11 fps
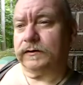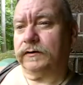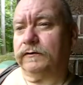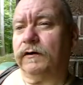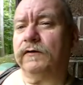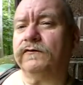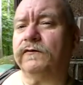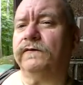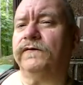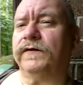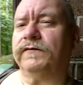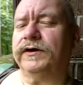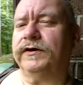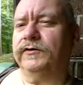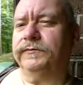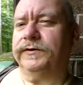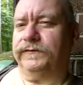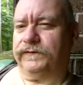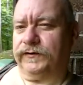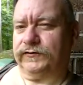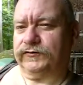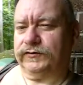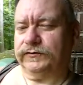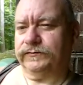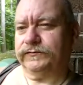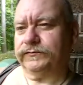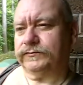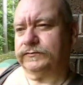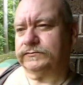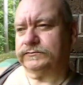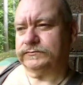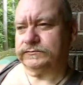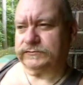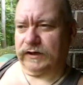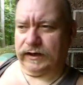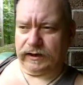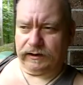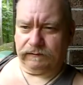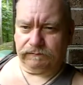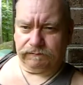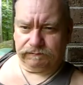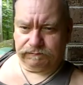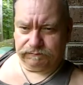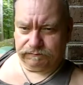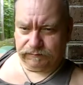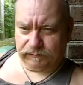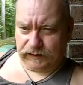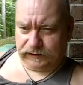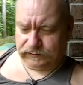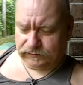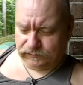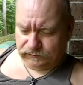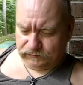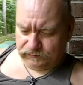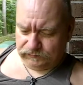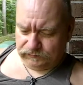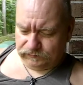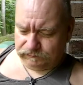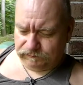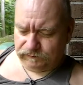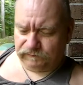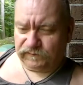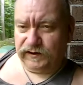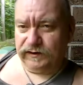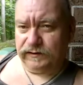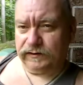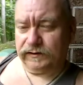They're also a very humid fish. They like to feed